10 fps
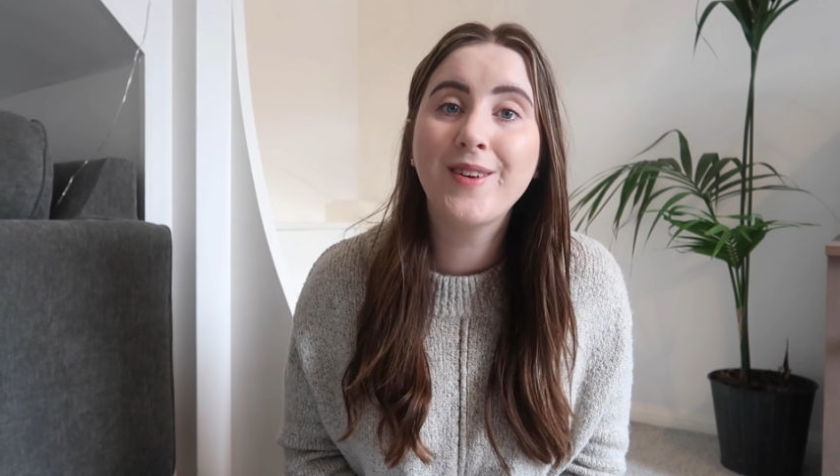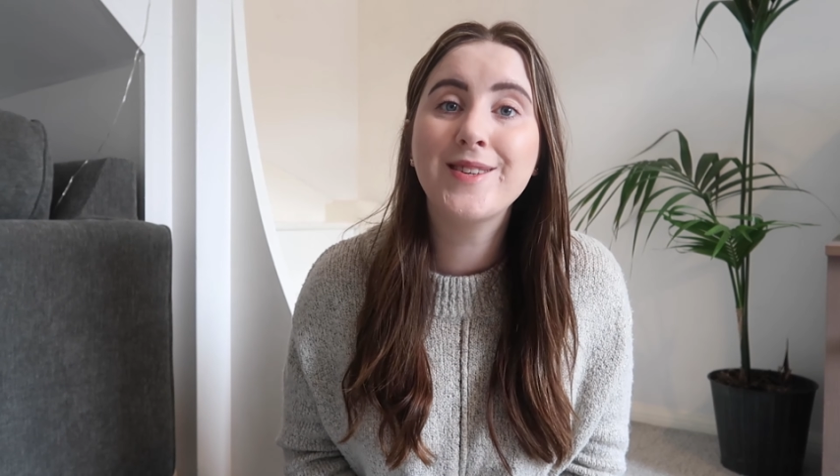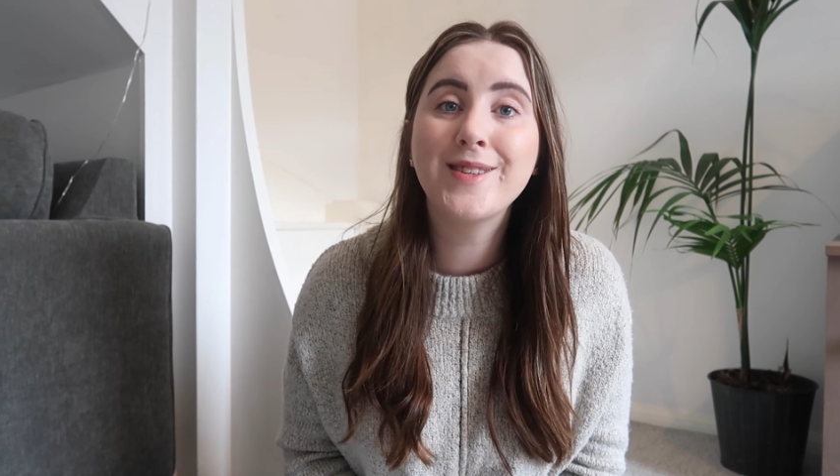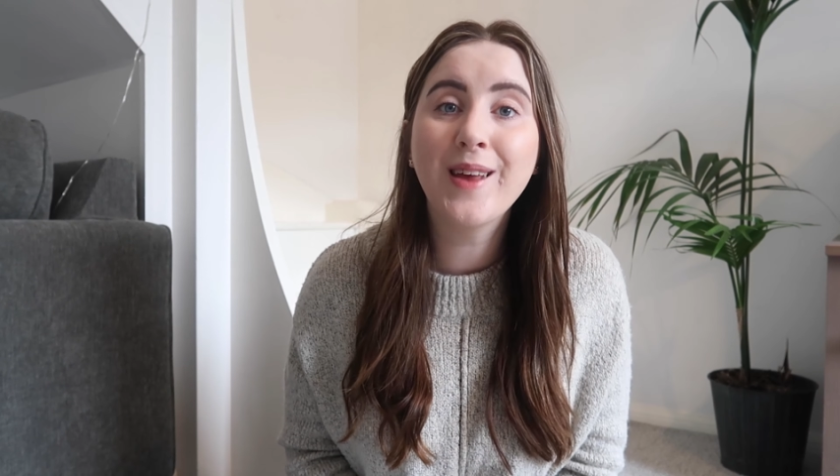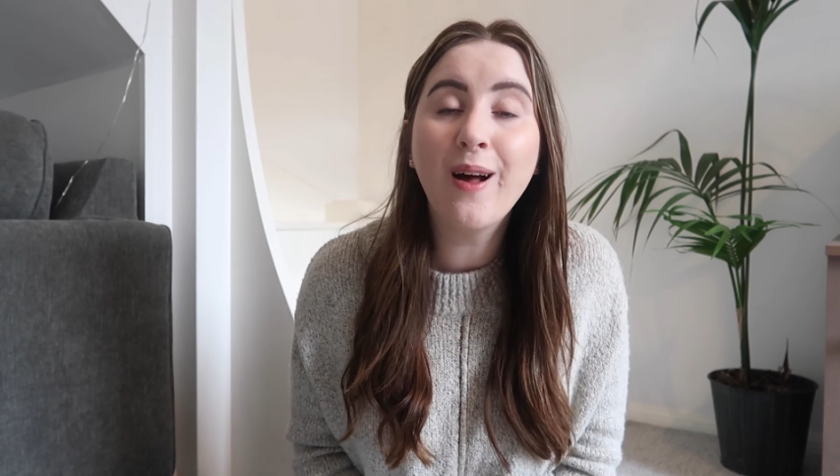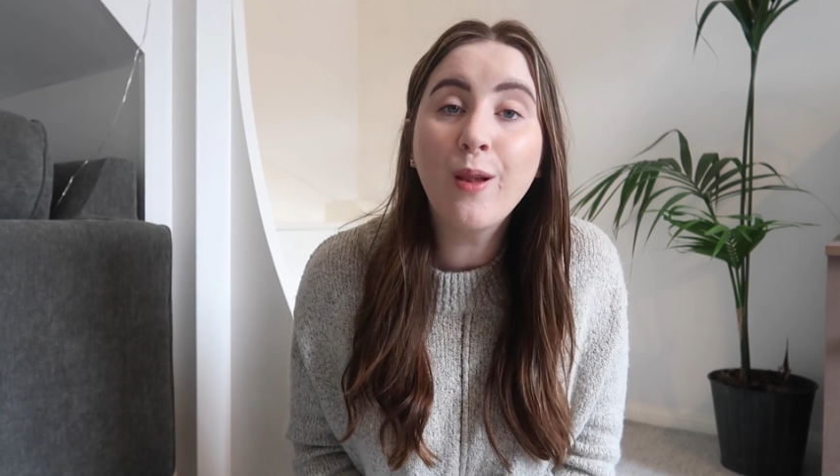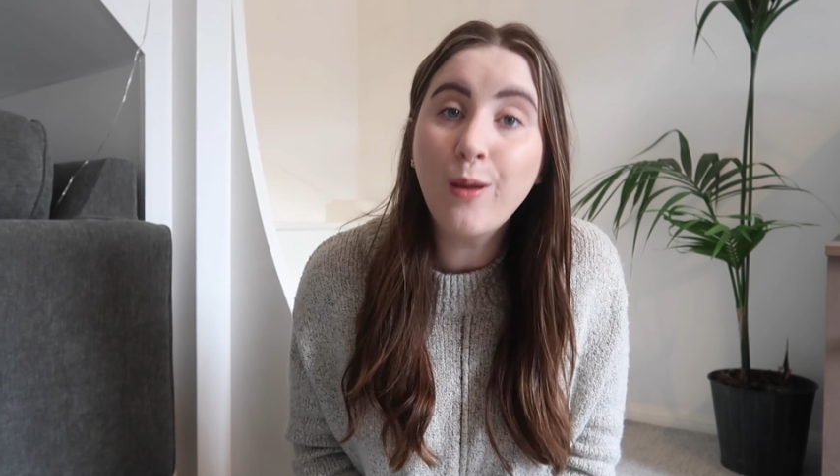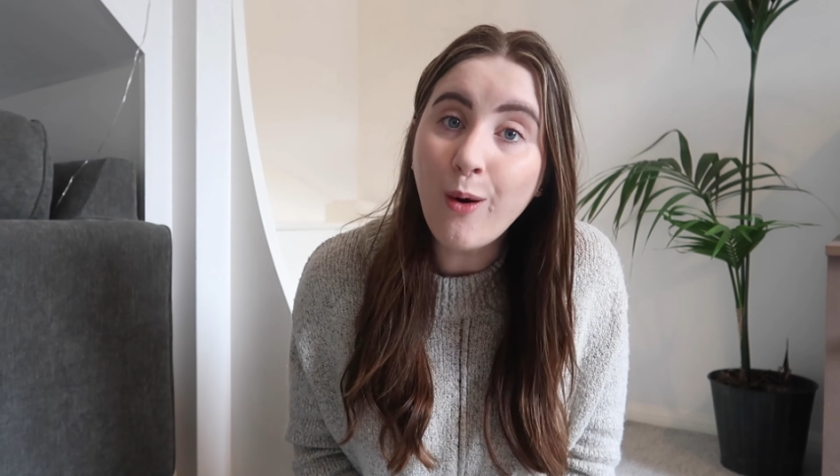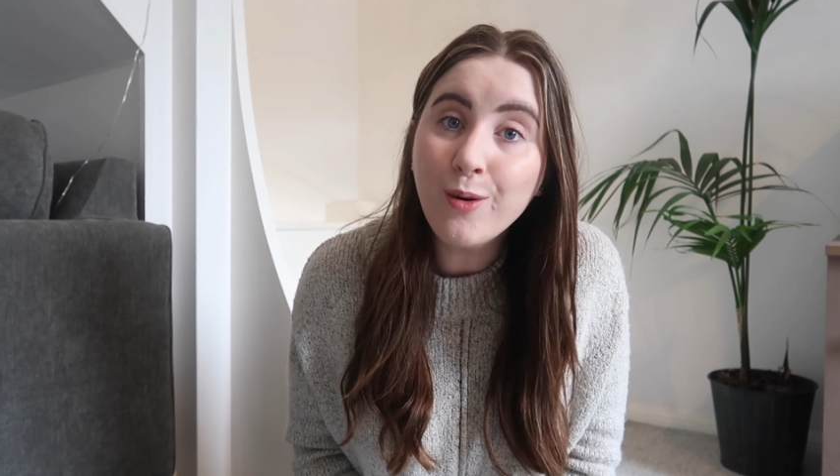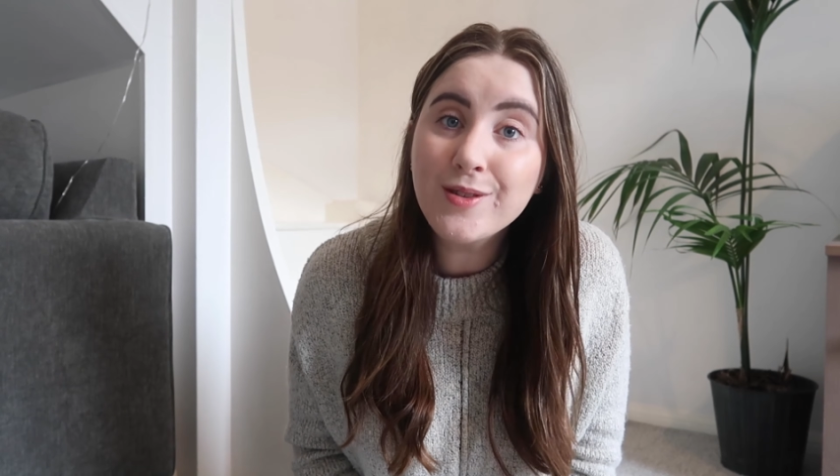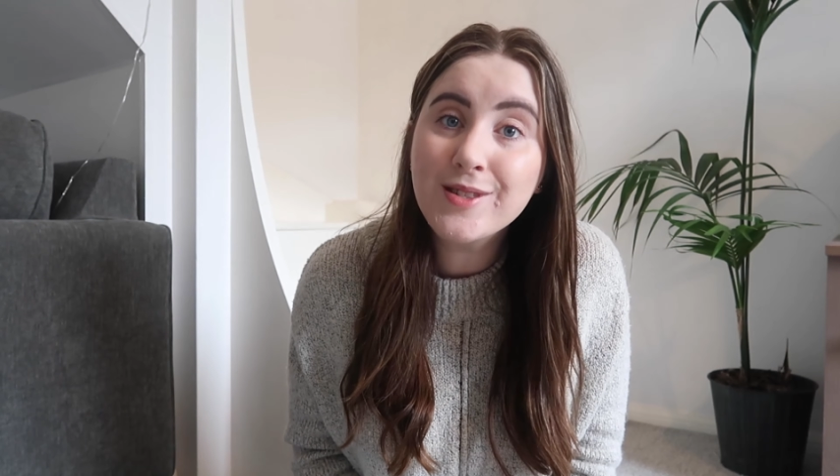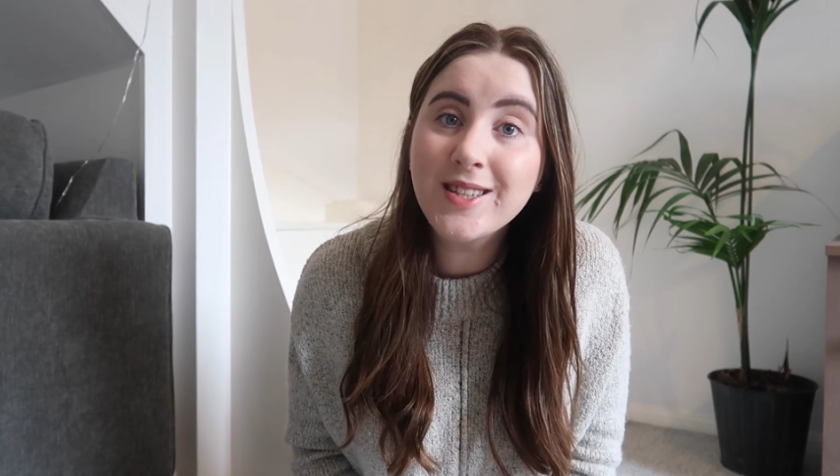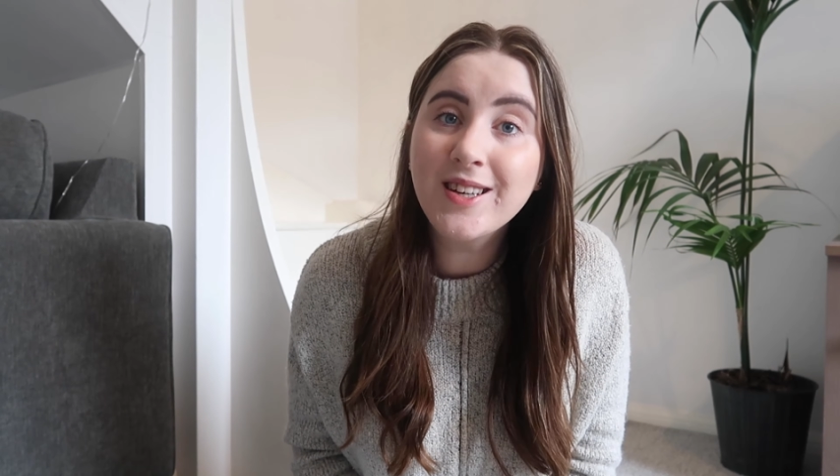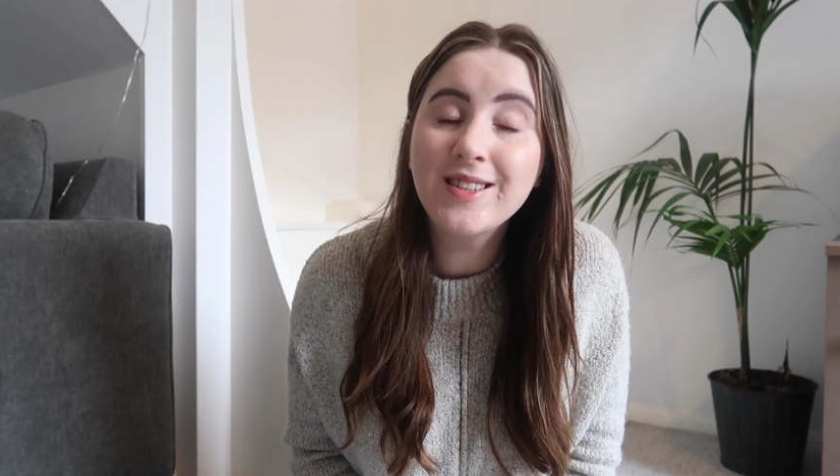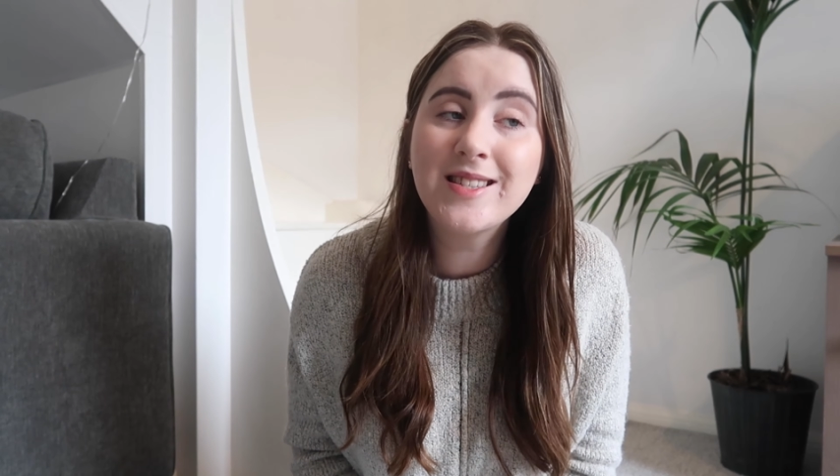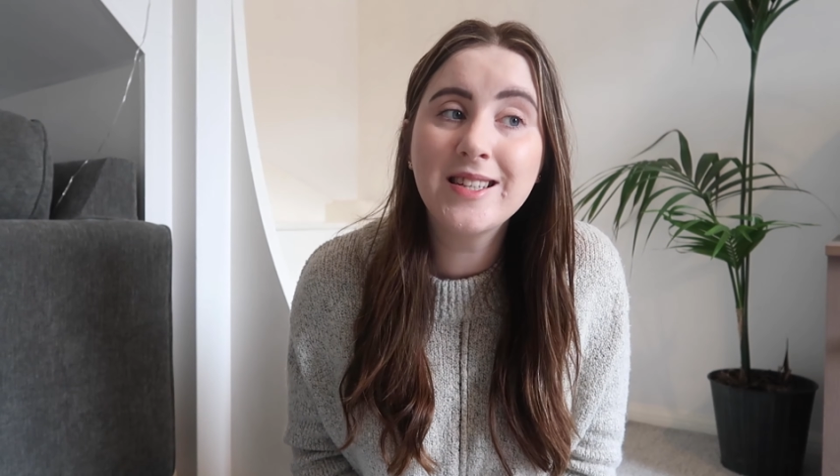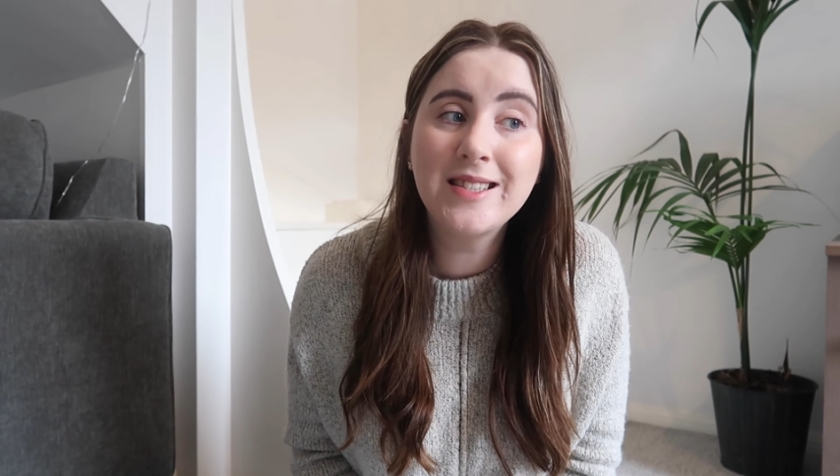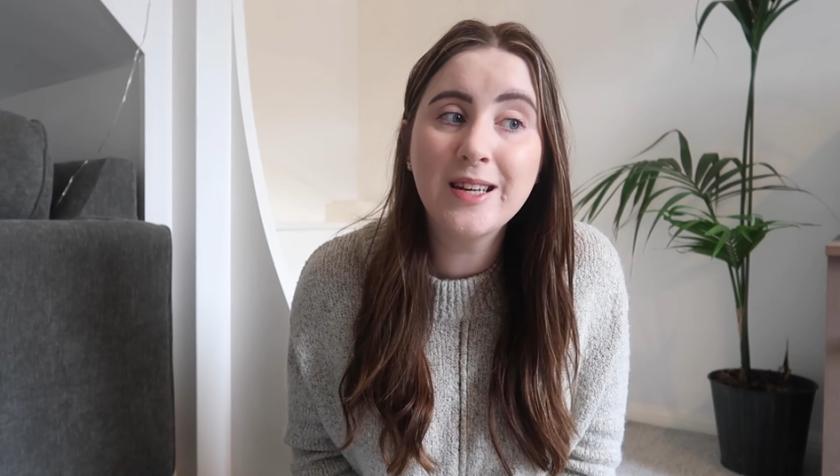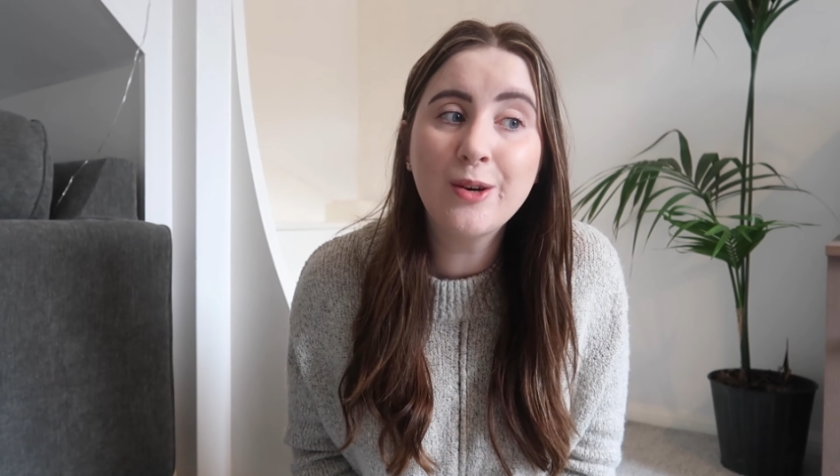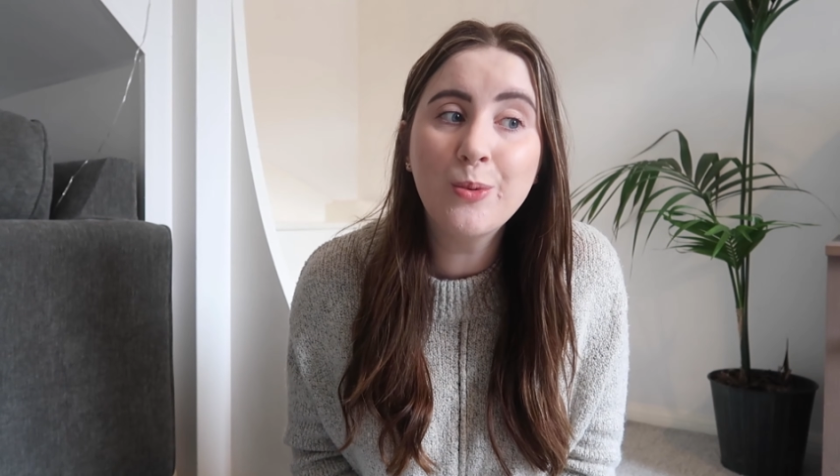was a lot to
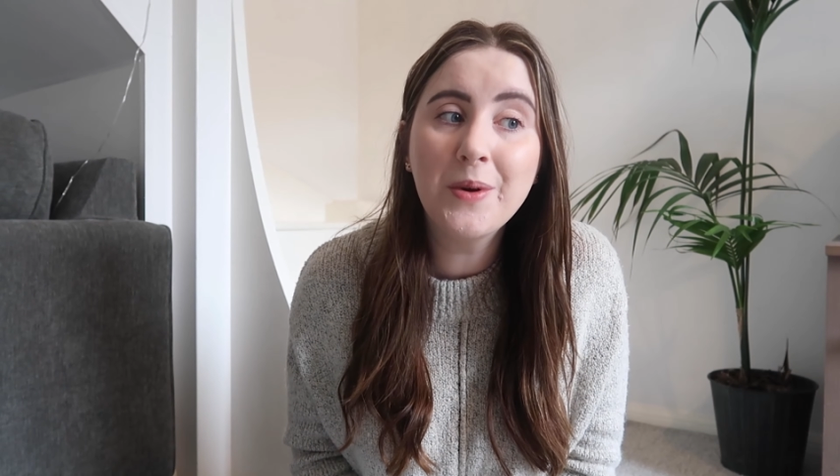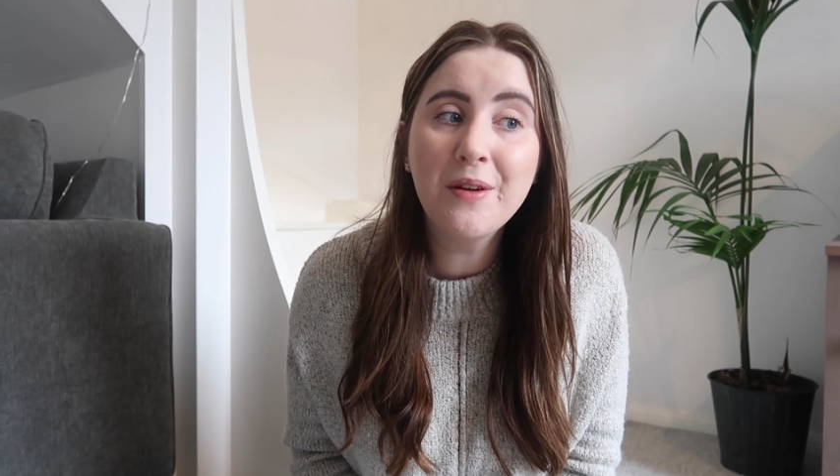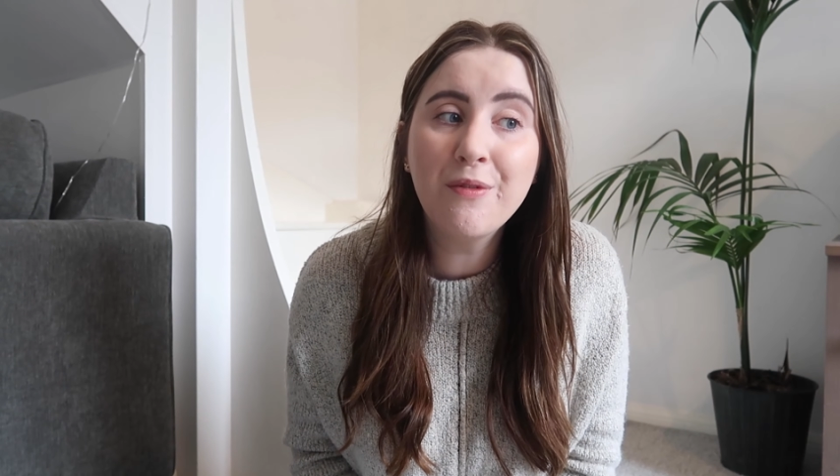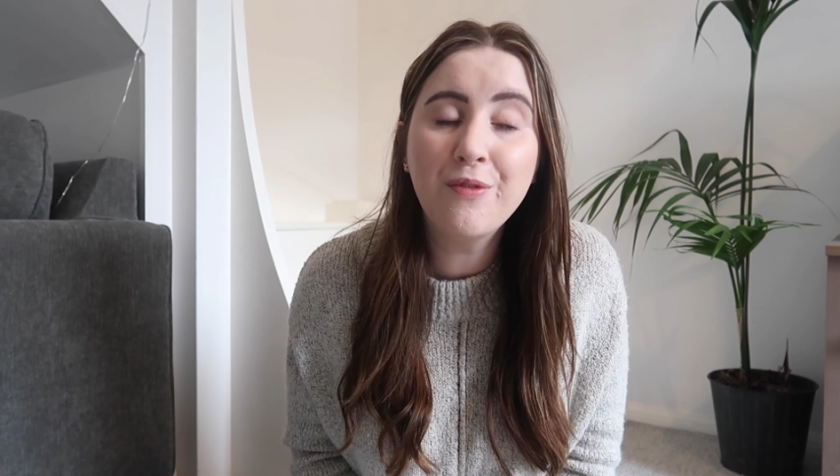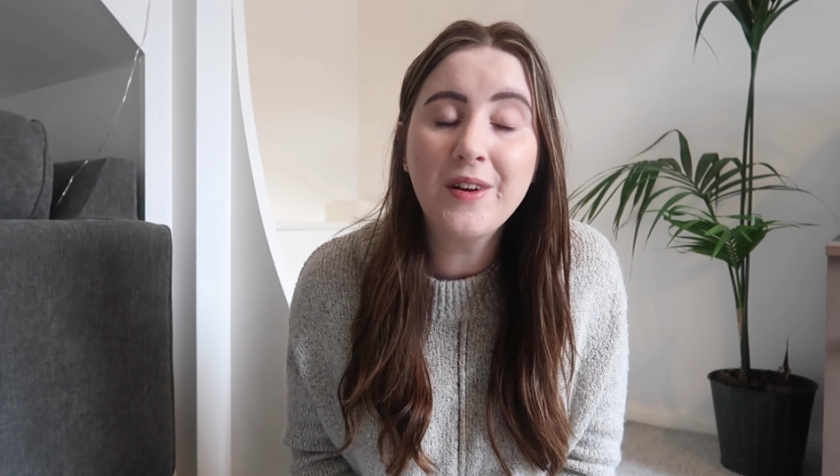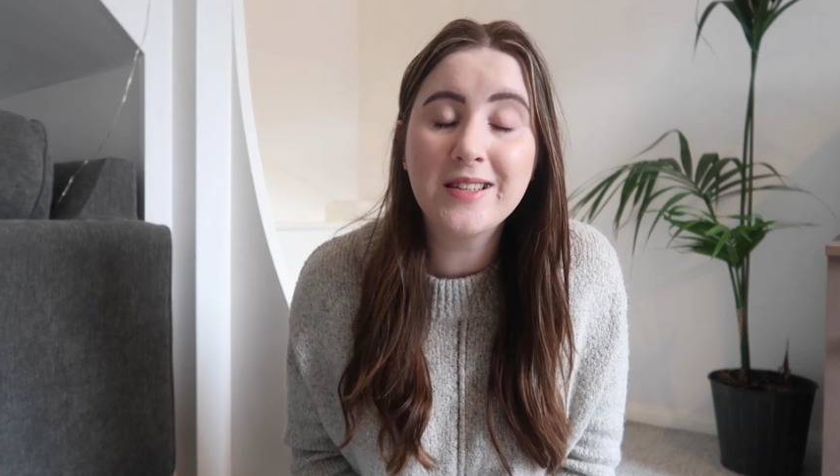deal with,